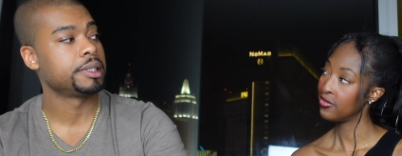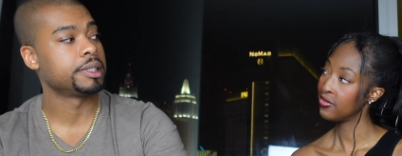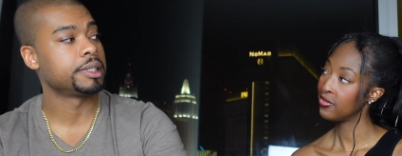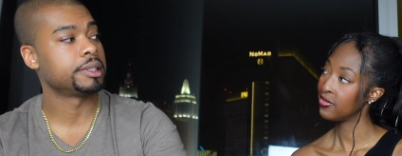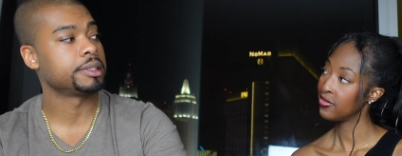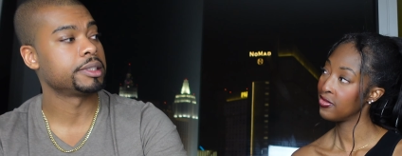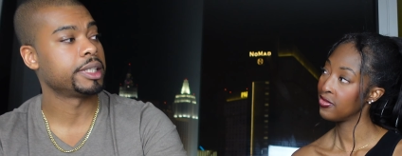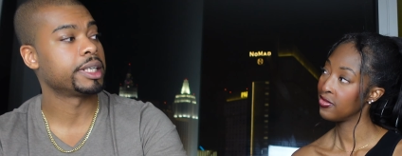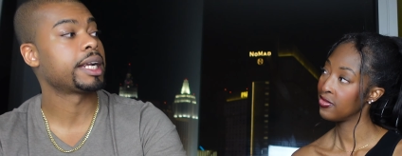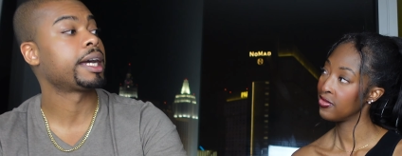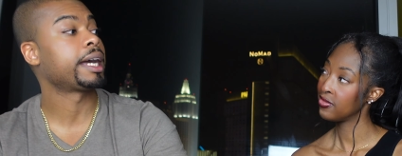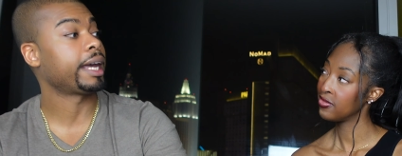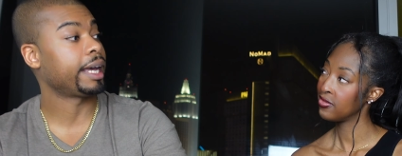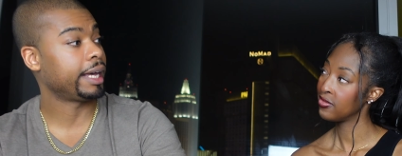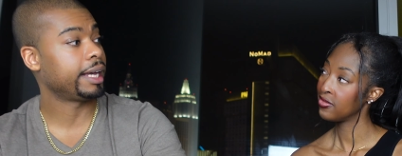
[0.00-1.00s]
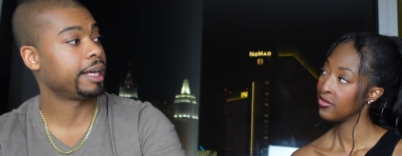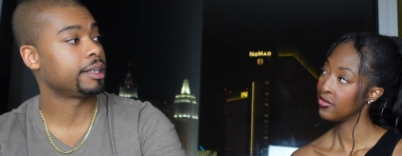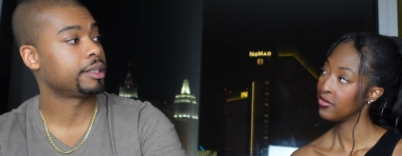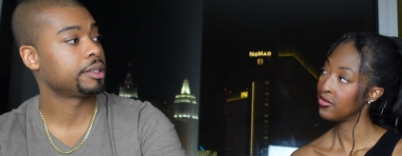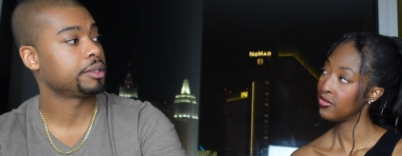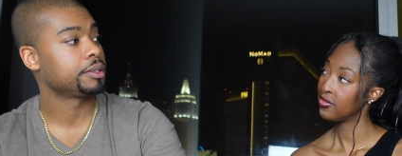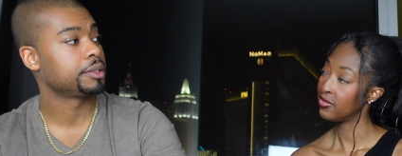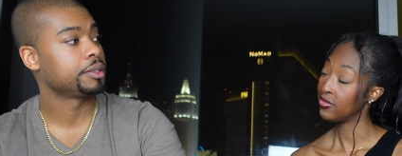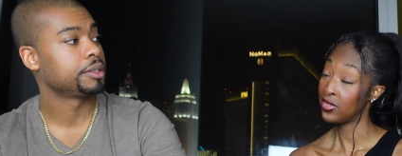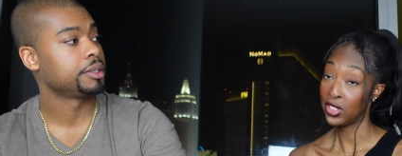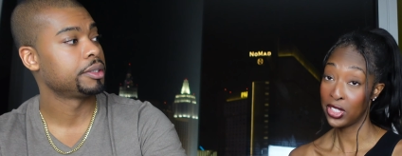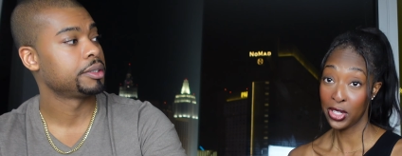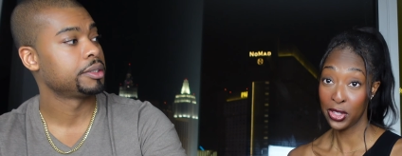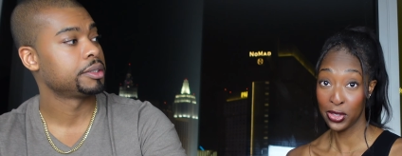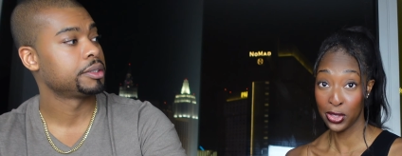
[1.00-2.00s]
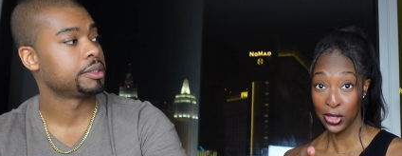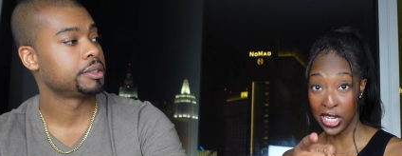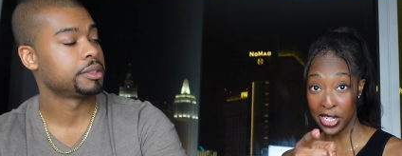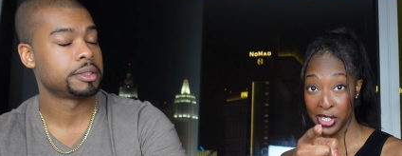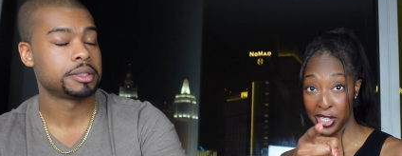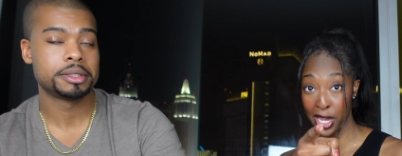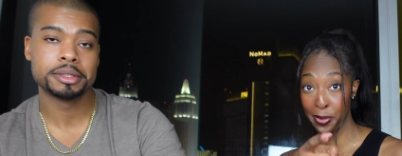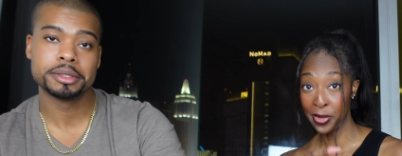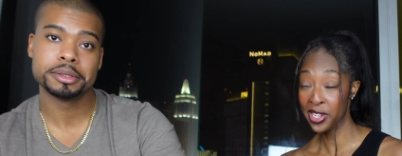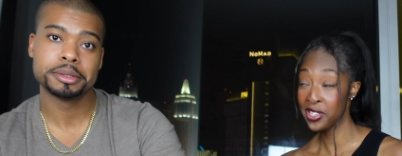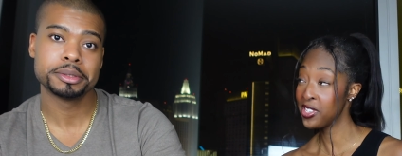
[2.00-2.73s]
Speaker 1: um, that I had.
Speaker 2: So look at the camera, I